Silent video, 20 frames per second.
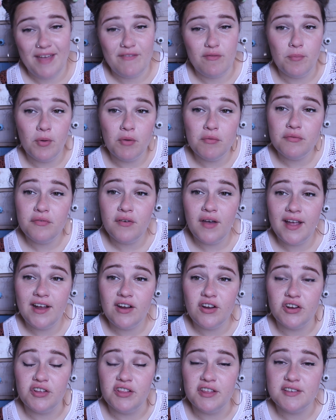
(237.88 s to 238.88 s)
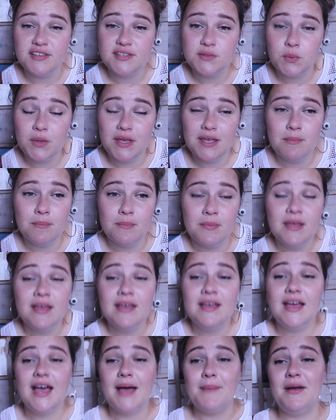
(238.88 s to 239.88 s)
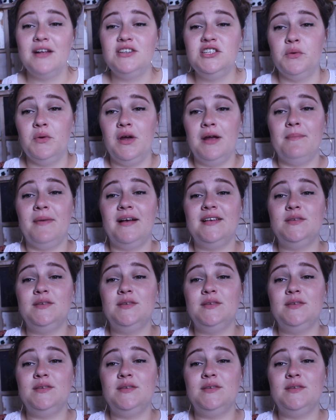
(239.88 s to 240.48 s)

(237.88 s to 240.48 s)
have a bonfire or a little swim. I'm actually wearing my